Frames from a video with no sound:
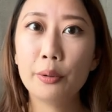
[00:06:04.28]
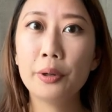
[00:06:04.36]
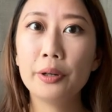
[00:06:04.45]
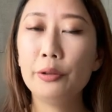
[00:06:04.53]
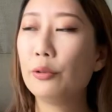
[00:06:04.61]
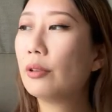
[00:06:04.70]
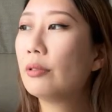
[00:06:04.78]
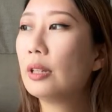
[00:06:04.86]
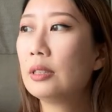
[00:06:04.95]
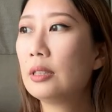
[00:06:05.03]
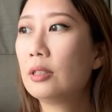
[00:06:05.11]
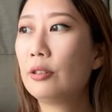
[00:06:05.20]
or you don't
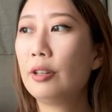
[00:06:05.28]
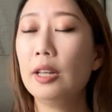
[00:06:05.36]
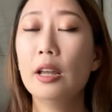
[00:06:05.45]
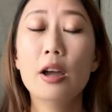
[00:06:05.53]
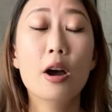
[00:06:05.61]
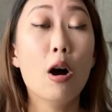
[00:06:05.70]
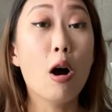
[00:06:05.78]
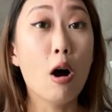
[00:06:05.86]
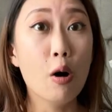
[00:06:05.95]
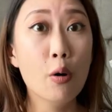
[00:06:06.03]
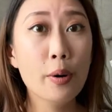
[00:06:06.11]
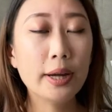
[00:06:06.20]
necessarily
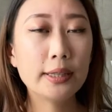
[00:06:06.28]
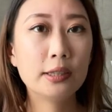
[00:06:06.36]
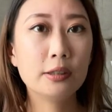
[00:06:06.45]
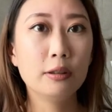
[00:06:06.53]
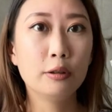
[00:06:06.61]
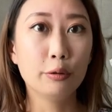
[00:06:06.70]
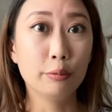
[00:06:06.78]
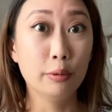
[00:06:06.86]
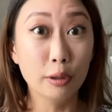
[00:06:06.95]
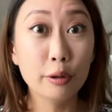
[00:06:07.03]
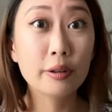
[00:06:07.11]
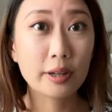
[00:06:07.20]
always to
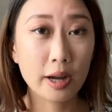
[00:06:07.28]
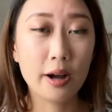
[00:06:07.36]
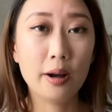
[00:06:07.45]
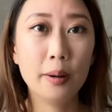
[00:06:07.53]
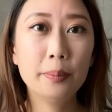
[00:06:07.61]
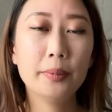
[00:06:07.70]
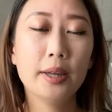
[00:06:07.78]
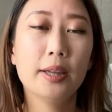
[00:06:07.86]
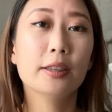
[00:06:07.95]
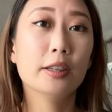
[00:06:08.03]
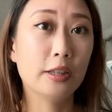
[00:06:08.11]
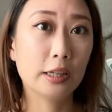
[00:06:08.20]
look up
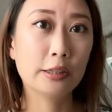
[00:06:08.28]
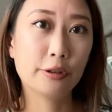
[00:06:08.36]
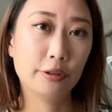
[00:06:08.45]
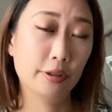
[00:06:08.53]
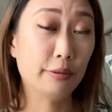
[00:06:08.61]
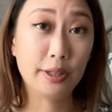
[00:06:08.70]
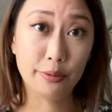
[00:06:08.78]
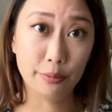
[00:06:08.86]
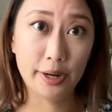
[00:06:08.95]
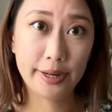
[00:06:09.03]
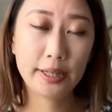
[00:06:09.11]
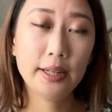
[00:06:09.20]
the dictionary,
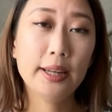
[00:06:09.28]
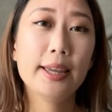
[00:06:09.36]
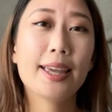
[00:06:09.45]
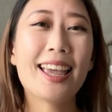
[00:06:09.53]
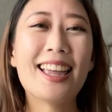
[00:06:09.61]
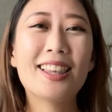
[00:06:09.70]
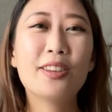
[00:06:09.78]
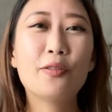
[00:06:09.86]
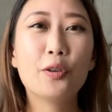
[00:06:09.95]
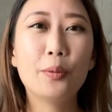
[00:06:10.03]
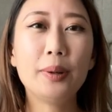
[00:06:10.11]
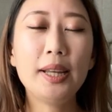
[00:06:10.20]
right? And
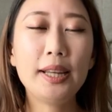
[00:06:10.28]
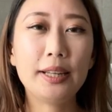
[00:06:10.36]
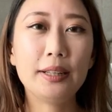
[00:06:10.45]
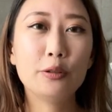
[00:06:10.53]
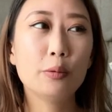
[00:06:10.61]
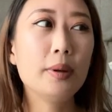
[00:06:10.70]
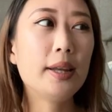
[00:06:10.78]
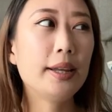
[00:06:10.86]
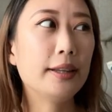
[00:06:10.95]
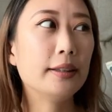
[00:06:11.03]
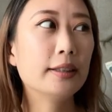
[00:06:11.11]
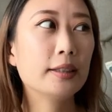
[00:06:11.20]
to
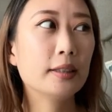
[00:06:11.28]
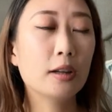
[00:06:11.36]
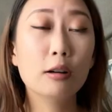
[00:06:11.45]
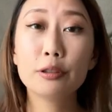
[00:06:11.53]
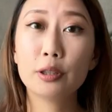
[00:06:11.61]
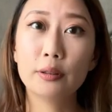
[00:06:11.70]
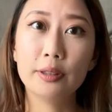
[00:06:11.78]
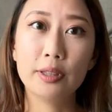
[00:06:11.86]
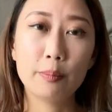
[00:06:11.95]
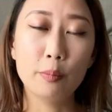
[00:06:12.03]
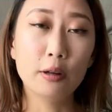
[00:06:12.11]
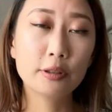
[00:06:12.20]
me, this is also
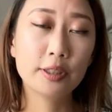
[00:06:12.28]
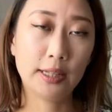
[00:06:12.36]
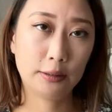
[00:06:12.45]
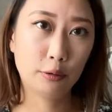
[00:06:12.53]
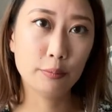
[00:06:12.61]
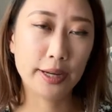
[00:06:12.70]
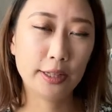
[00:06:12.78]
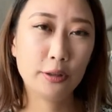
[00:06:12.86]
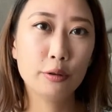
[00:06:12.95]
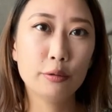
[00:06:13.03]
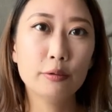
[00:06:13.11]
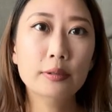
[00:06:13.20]
the most natural way
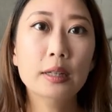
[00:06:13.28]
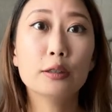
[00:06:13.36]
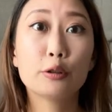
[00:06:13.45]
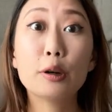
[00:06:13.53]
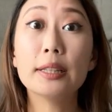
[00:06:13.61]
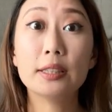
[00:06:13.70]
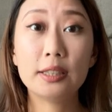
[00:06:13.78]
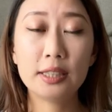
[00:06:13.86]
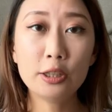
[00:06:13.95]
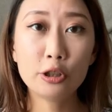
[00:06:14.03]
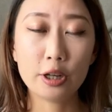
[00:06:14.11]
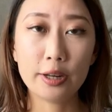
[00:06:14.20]
to
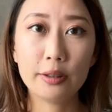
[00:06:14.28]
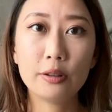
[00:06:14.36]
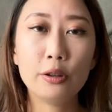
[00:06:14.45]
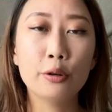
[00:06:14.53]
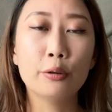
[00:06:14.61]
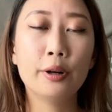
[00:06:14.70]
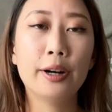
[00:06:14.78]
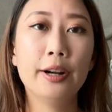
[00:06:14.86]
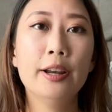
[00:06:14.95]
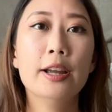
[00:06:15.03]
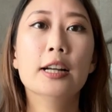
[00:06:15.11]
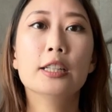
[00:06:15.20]
transition
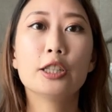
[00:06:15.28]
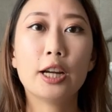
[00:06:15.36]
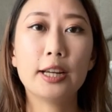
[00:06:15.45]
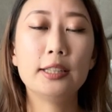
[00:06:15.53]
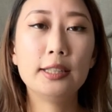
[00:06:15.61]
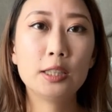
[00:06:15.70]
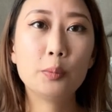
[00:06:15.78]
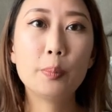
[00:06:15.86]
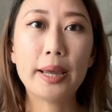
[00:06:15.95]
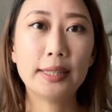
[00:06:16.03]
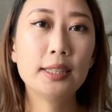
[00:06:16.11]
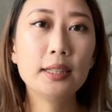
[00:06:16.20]
your Chinese
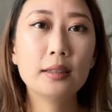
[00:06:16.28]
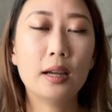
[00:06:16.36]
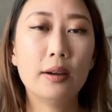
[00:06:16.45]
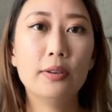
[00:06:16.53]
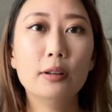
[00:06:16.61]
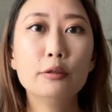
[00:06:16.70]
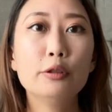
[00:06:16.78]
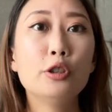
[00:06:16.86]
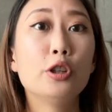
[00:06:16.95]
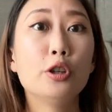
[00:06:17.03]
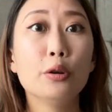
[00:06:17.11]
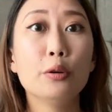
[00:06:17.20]
basic level
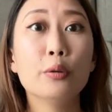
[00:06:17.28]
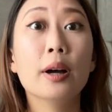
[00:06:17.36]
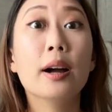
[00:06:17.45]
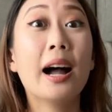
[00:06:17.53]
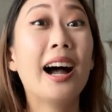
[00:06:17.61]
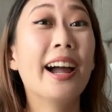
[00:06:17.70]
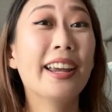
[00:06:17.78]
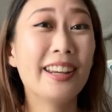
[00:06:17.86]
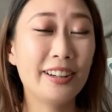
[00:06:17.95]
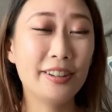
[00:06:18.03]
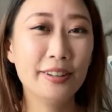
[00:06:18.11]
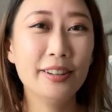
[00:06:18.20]
to a
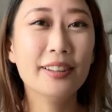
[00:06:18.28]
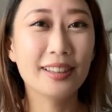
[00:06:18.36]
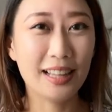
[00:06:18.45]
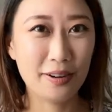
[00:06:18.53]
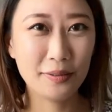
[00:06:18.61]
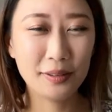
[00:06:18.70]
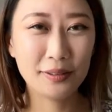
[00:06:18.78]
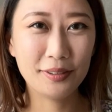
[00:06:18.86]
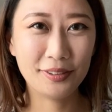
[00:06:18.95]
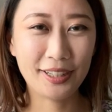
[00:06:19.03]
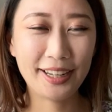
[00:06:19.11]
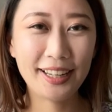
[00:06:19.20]
higher level,
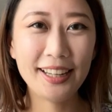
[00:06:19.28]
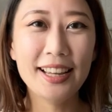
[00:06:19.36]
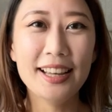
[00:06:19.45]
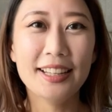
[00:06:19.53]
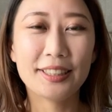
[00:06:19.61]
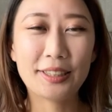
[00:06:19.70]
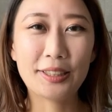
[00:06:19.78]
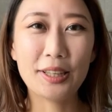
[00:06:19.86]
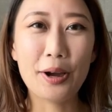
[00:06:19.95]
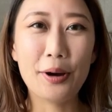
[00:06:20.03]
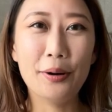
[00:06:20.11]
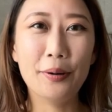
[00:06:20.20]
right?
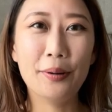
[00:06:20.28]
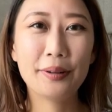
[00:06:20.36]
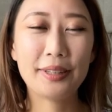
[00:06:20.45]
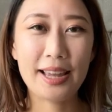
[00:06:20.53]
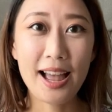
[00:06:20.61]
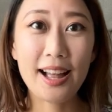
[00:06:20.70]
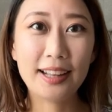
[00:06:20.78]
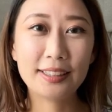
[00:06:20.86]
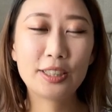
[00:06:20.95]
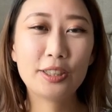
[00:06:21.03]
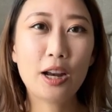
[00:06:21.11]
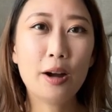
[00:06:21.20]
So yeah,
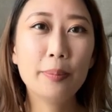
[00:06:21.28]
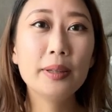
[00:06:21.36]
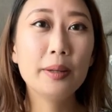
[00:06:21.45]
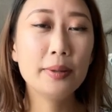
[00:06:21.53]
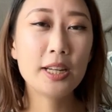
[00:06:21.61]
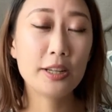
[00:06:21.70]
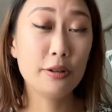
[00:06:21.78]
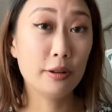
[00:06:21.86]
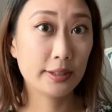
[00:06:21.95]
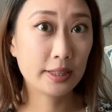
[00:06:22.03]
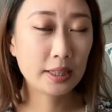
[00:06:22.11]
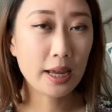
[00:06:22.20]
stop limiting
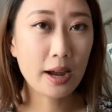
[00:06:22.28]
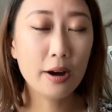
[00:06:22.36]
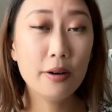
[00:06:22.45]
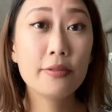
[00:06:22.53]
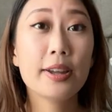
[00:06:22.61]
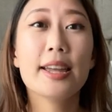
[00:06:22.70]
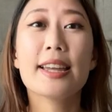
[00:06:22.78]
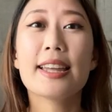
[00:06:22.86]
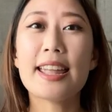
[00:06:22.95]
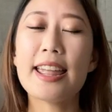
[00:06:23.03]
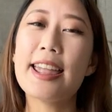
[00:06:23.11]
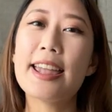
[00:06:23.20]
yourself
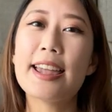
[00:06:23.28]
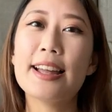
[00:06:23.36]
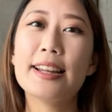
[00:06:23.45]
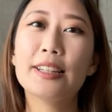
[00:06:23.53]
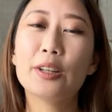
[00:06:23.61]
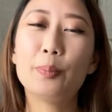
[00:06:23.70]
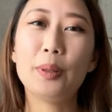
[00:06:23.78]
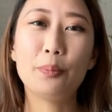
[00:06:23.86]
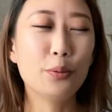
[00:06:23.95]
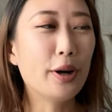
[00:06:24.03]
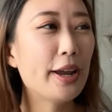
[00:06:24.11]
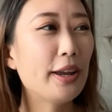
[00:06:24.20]
and be
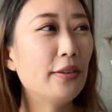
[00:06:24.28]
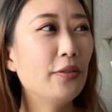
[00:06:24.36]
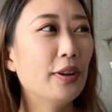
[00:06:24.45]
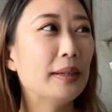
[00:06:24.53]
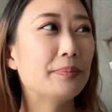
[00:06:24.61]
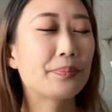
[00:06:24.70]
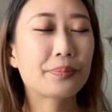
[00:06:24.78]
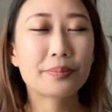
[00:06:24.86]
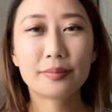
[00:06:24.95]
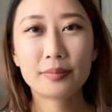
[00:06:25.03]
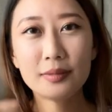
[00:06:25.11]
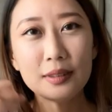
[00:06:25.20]
brave
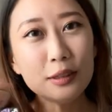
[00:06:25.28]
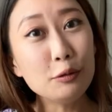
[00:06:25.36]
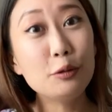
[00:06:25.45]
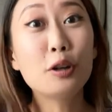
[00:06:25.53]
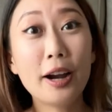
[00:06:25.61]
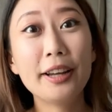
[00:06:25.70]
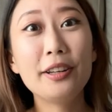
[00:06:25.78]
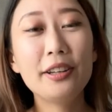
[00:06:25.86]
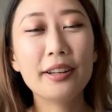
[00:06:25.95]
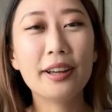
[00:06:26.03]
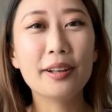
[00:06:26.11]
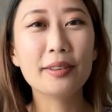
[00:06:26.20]
to
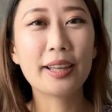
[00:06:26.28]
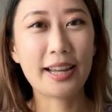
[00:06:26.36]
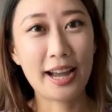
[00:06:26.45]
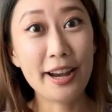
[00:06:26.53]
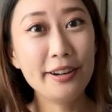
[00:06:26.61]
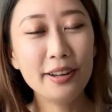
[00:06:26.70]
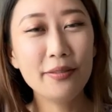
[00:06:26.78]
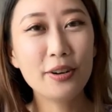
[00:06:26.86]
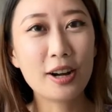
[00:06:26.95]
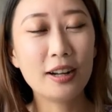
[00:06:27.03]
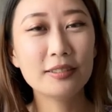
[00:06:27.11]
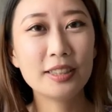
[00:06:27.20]
try like higher
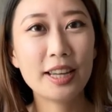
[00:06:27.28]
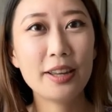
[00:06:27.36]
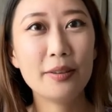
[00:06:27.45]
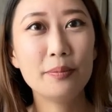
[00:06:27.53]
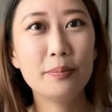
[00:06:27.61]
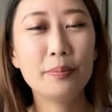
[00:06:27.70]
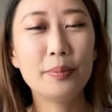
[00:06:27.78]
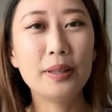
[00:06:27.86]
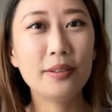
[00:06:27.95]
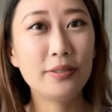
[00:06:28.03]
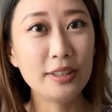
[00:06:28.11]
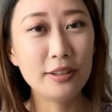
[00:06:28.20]
level content,
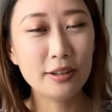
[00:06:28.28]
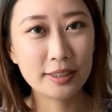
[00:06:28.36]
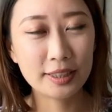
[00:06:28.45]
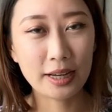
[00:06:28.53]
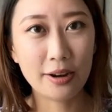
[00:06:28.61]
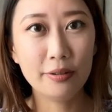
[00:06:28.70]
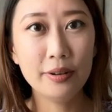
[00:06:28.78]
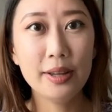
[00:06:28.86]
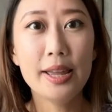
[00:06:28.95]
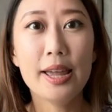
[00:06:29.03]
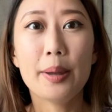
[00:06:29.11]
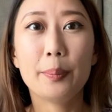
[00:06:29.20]
believing yourself,
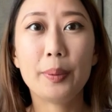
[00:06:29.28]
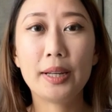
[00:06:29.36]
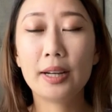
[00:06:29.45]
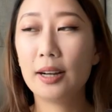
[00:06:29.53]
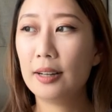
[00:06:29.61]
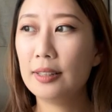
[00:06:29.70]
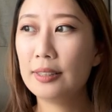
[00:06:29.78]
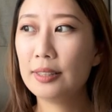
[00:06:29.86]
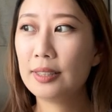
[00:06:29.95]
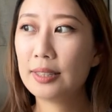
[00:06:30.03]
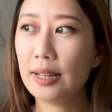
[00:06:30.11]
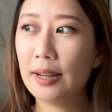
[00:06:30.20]

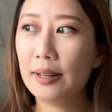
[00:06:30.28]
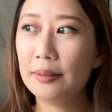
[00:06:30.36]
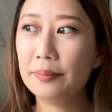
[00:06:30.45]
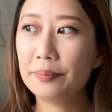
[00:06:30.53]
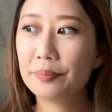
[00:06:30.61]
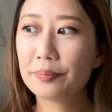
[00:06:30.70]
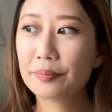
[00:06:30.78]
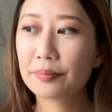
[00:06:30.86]
because at